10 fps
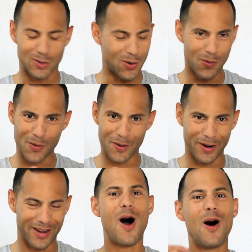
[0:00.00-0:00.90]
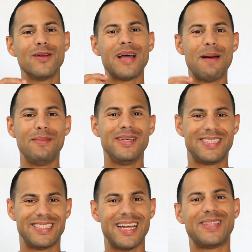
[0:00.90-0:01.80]
don't worry, all that
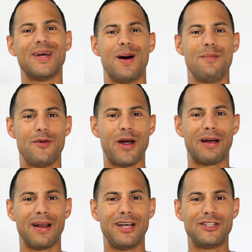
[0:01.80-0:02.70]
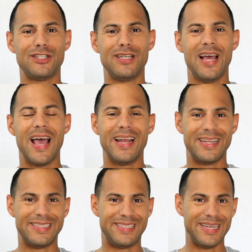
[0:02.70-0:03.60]
means is that the Army regulation and
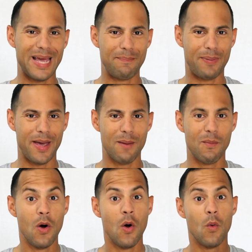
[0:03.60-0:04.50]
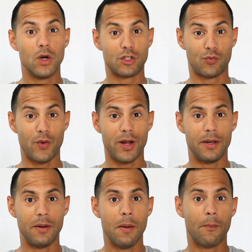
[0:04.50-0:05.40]
the DA PAM was
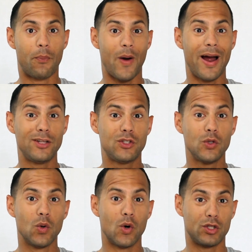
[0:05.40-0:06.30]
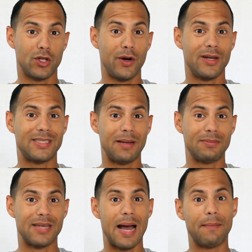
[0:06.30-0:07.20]
written prior to or during the same
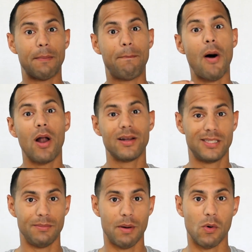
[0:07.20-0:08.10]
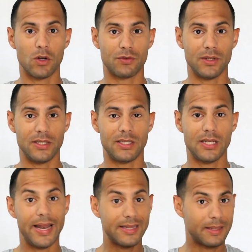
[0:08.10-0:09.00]
time the policy memo was released
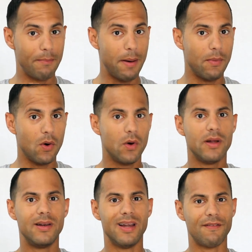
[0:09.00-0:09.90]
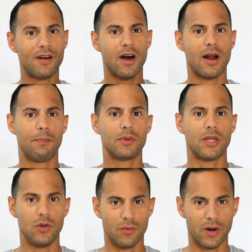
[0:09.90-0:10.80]
and that the memo never caught up with
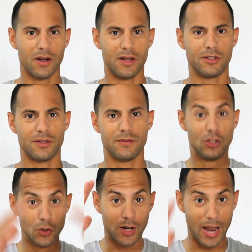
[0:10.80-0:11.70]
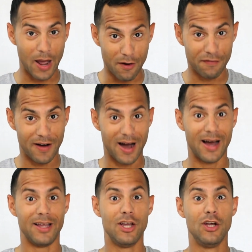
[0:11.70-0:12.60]
the new regulation. To
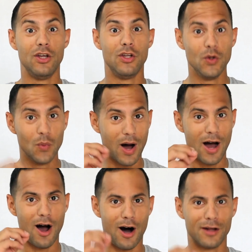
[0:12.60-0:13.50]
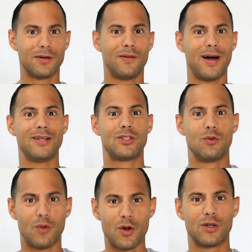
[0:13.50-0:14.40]
clarify, you are authorized to
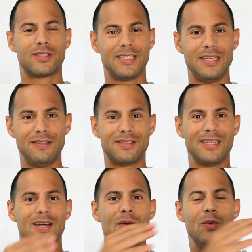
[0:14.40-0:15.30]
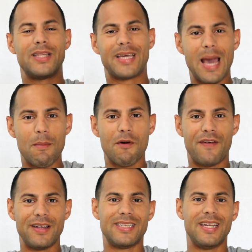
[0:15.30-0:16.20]
roll your sleeves with the camo
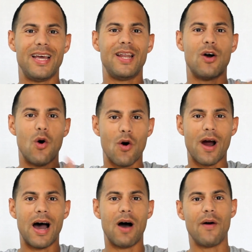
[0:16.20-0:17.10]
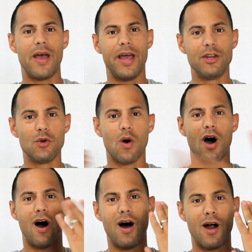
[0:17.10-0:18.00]
facing in or out and you
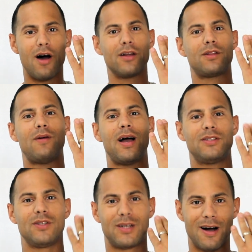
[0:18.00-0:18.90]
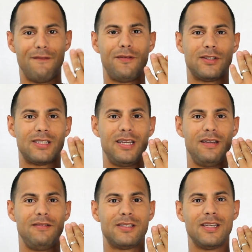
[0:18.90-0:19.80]
are authorized to cuff your
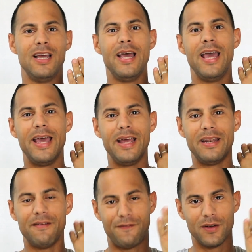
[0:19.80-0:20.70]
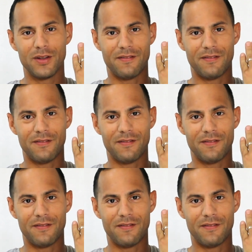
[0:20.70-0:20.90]
sleeves in the field